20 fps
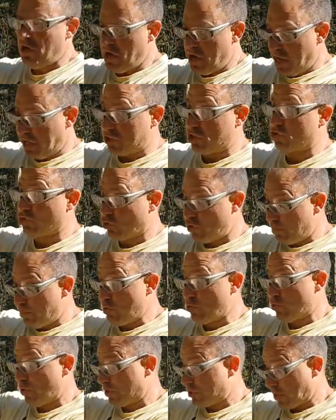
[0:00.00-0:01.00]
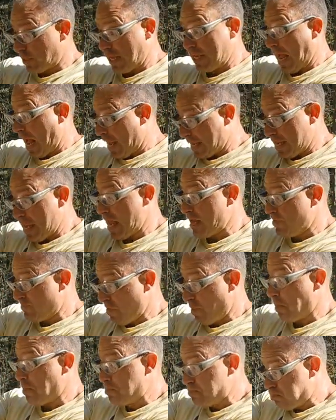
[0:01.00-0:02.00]
extremely rigid. Like, I can't
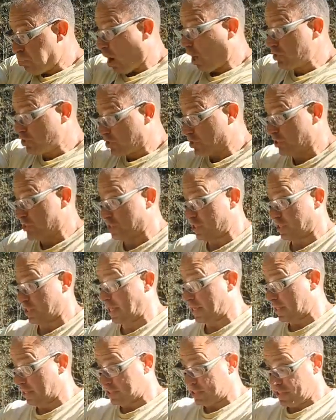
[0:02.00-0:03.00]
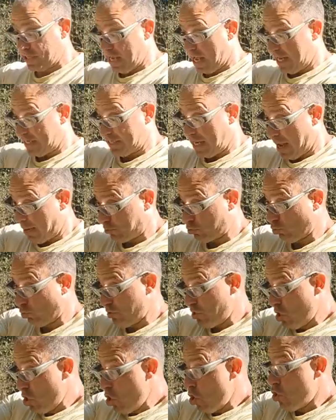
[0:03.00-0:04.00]
even budge this thing. Like, this thing has
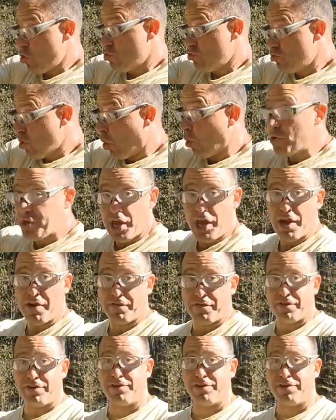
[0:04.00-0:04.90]
absolutely no give.